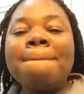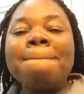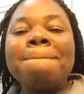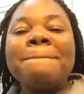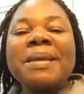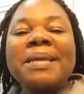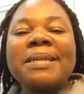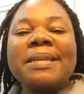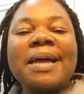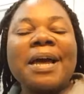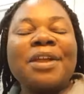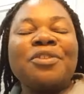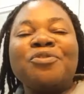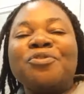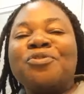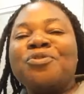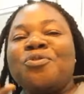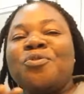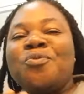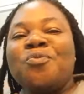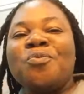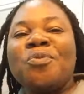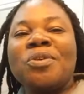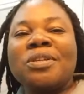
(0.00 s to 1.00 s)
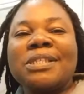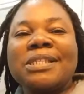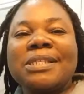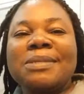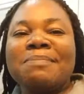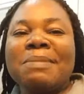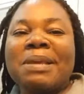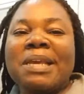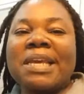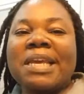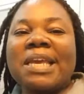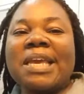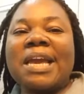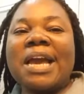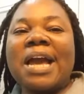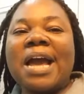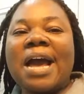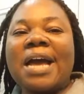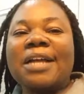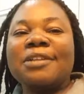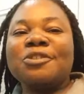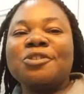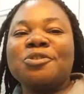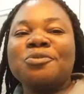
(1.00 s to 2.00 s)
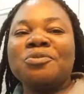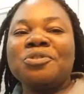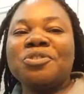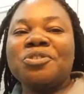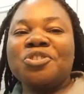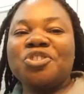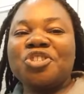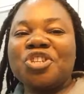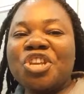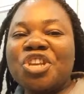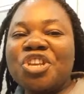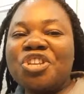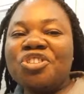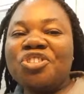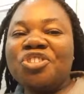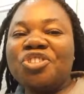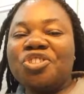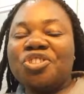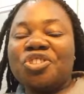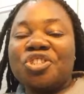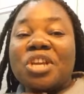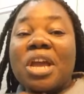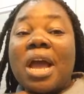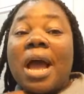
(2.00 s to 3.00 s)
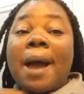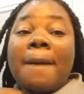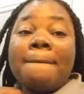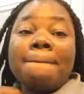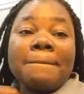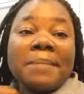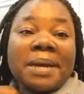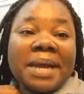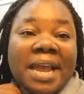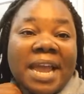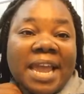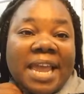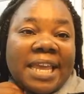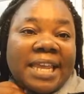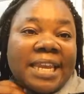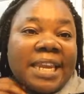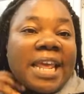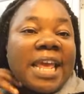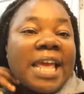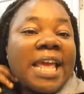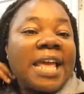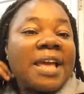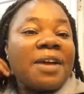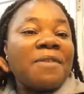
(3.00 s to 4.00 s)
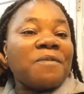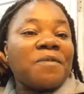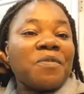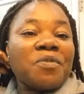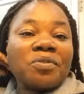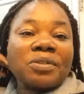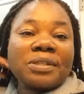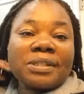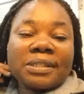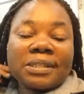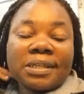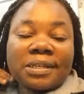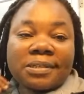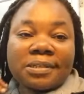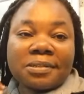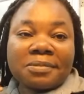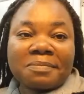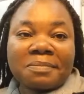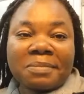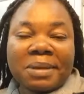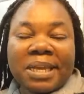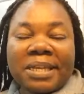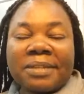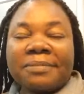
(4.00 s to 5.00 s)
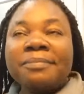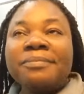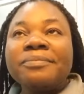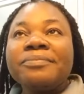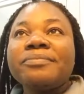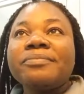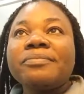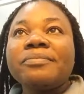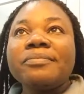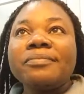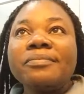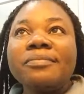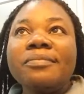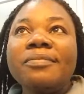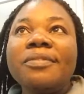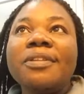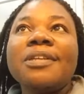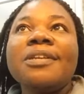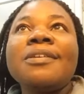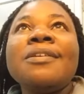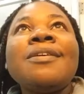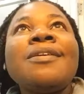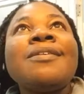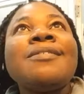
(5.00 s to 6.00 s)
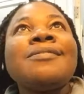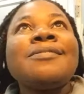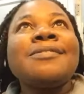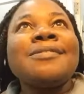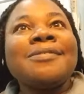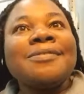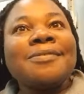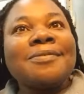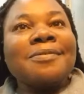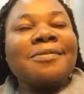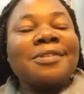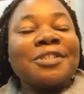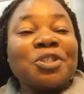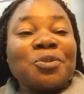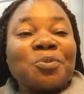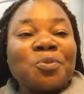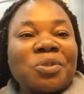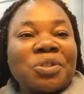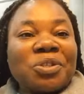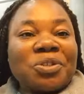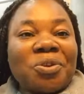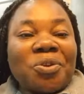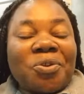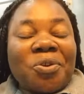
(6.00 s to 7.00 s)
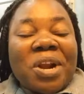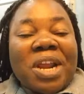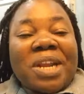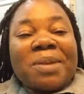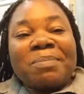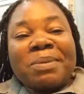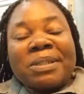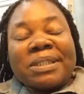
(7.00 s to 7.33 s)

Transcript: but I don't know what's making her to change her mind for settlement so she was crying